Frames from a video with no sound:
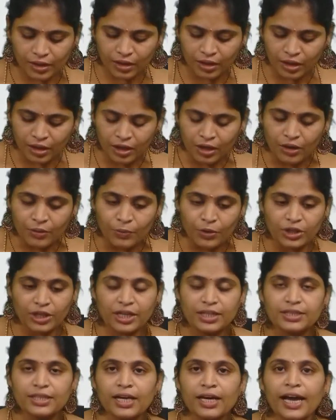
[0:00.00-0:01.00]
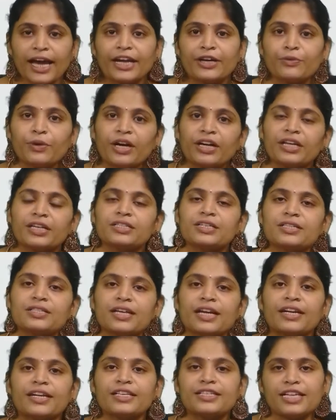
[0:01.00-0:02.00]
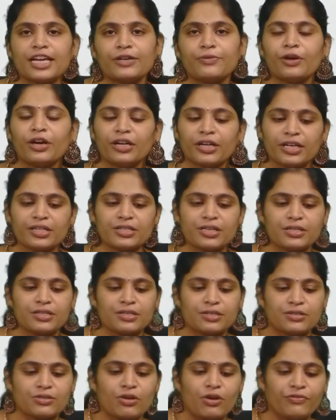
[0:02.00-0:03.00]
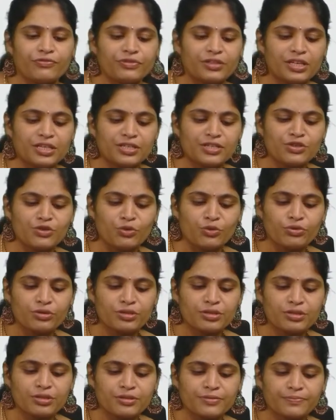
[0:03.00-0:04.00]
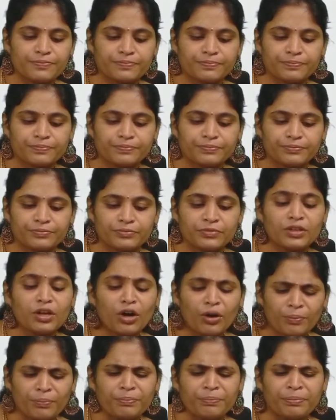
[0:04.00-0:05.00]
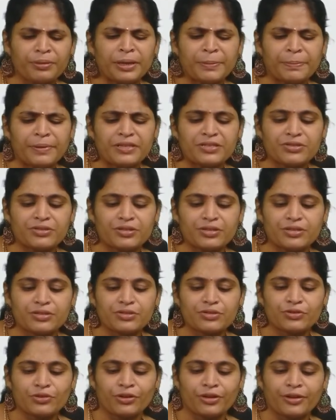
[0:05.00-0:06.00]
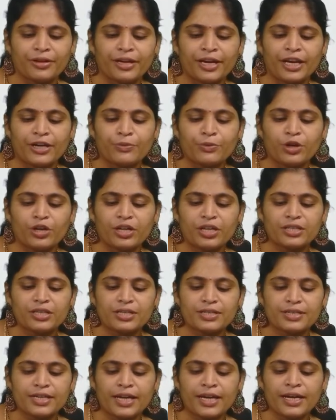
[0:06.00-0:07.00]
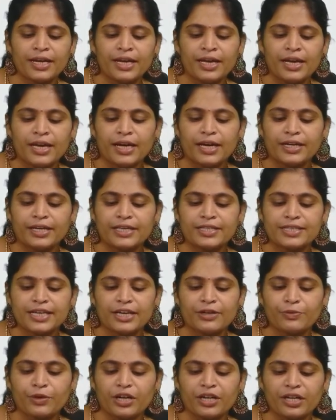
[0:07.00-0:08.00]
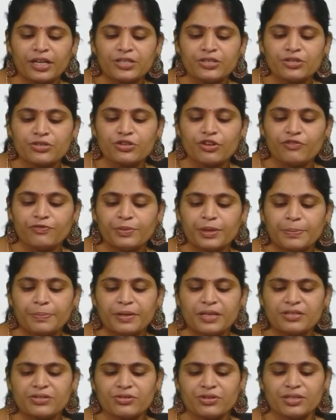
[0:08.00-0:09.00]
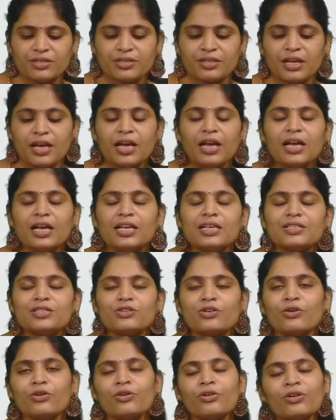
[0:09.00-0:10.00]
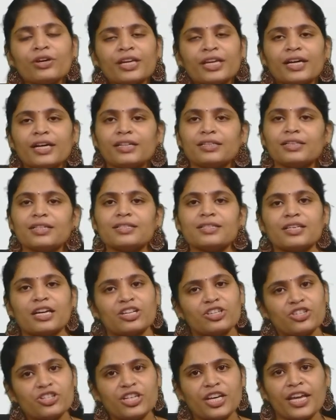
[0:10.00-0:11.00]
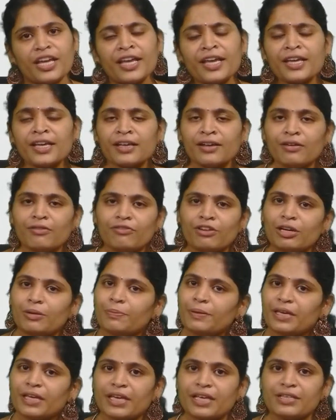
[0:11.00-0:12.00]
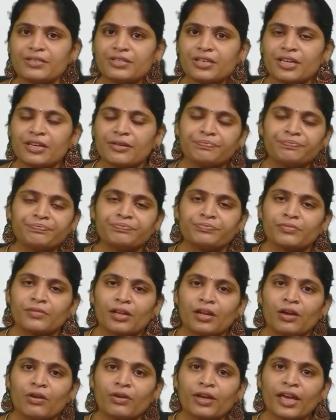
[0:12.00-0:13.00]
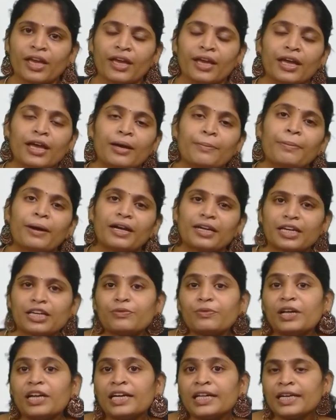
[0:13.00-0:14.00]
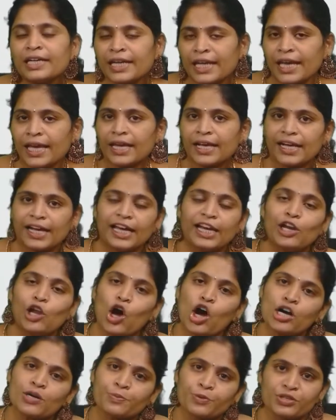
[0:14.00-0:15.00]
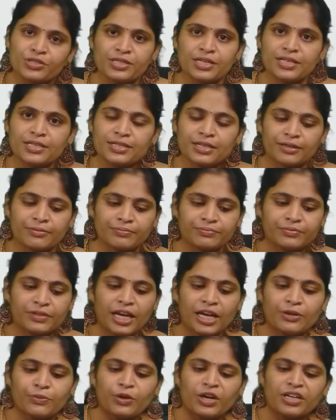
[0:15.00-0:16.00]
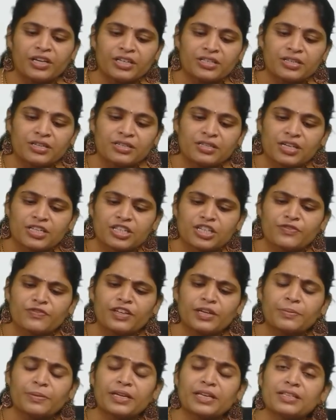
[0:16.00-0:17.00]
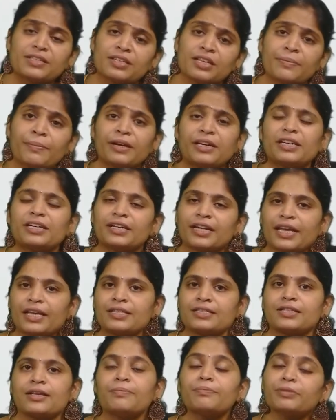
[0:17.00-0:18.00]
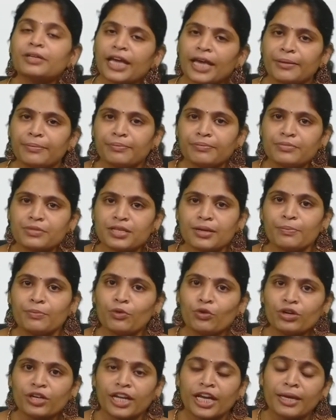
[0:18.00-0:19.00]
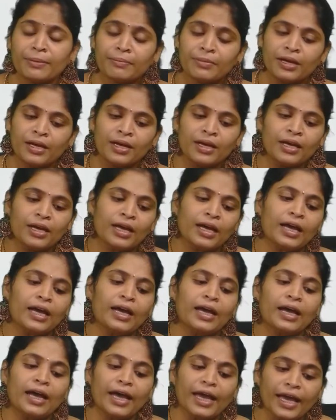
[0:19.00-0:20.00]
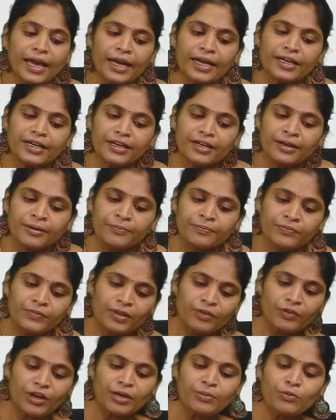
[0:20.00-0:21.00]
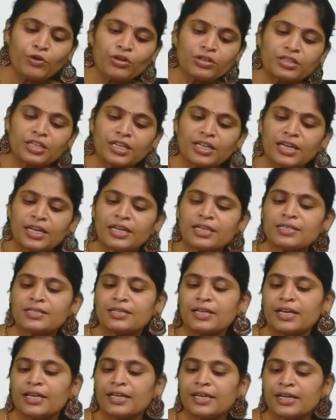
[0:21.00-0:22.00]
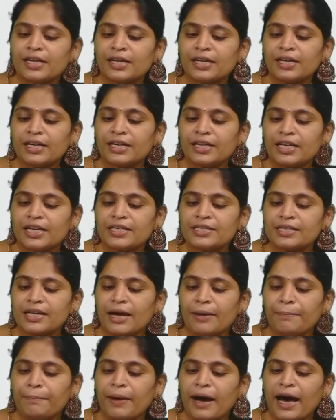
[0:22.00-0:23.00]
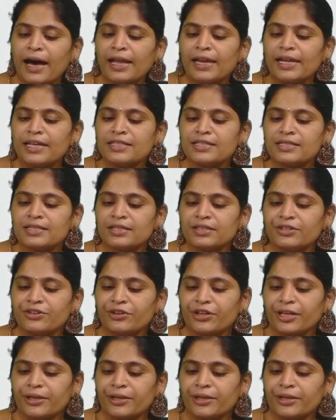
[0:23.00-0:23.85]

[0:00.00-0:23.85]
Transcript: What are the advantages and disadvantages of these nodes? B plus trees, sorry. Advantages and disadvantages of B plus trees. So, here the searching will be easy, okay, but it will take a long procedure. Advantages, searching will be easy, but it takes some time, some more time. And one more thing is here it is a balanced tree.